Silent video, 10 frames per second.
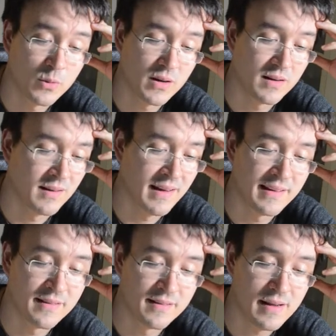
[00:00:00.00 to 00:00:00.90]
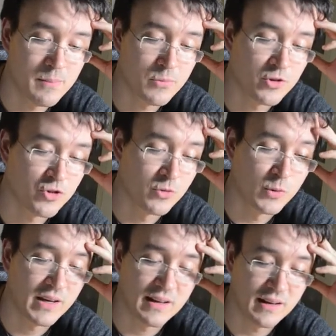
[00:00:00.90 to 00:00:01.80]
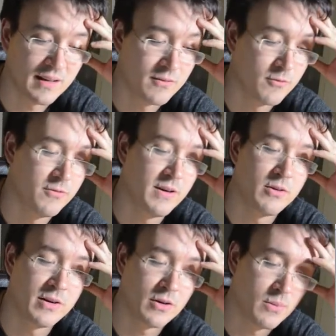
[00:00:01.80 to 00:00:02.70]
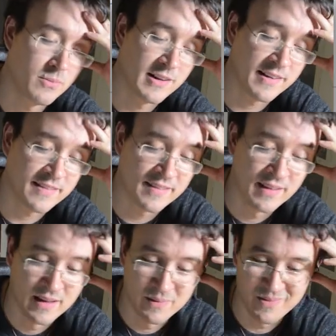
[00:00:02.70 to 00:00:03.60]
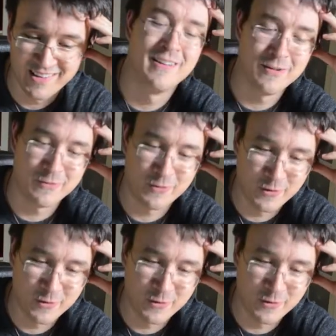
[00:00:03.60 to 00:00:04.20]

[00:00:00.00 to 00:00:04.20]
We can add a temperature. We can get very complex, but of